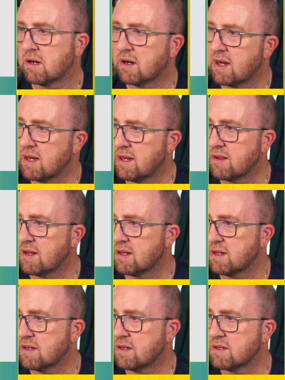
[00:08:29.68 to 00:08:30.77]
All right, and
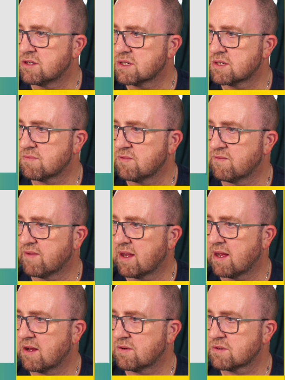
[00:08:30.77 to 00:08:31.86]
then just move
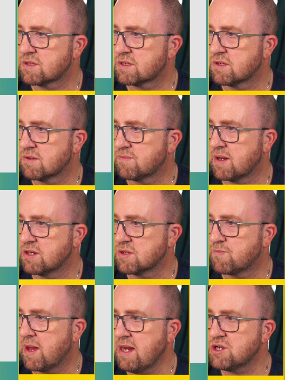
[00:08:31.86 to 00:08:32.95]
that out. So
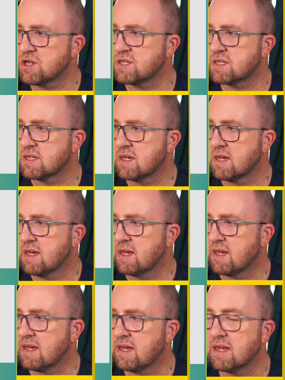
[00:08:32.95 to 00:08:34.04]
pages
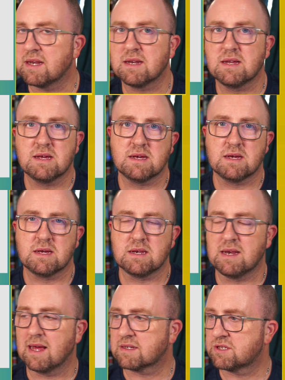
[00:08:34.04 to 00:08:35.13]
in
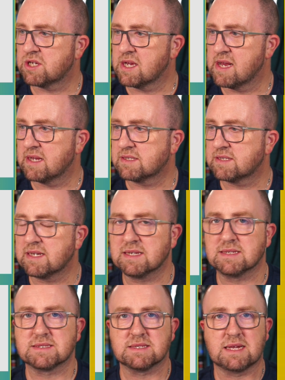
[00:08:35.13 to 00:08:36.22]
Next.js
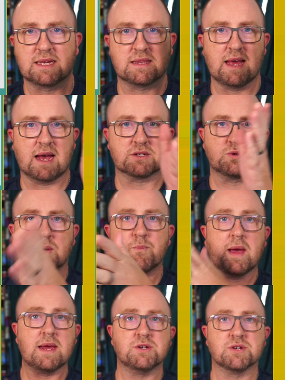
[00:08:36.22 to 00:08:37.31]
is like the actual
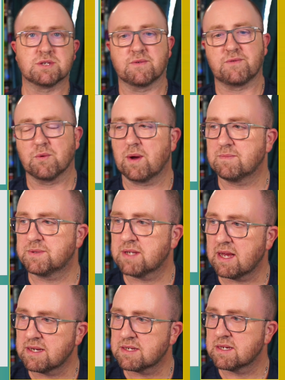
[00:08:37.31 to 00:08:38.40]
pages of your
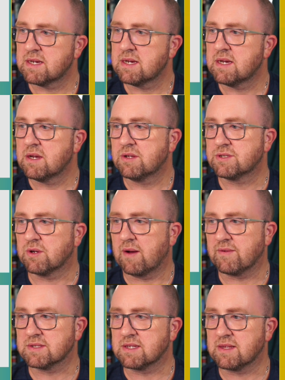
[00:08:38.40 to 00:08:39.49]
website. So
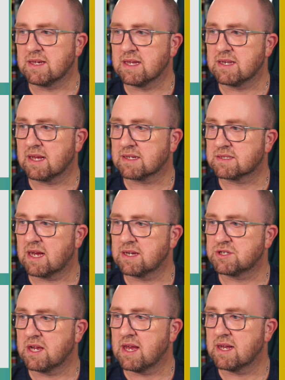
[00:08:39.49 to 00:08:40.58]
obviously the
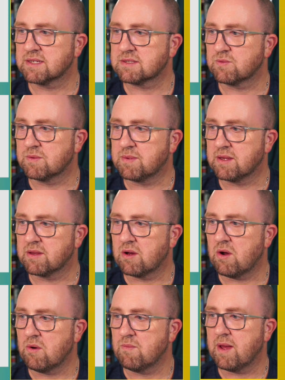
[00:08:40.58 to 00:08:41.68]
index.js would be the
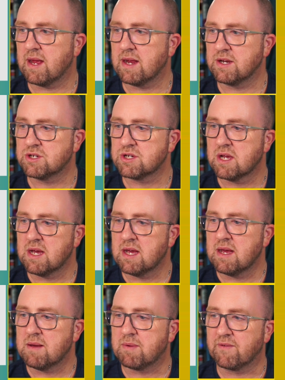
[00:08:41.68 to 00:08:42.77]
home page,
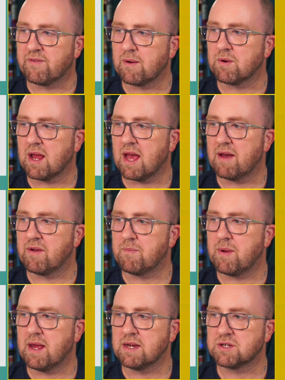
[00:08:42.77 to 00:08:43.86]
but if I were to have a
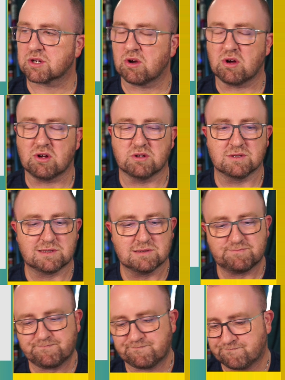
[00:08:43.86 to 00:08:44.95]
page called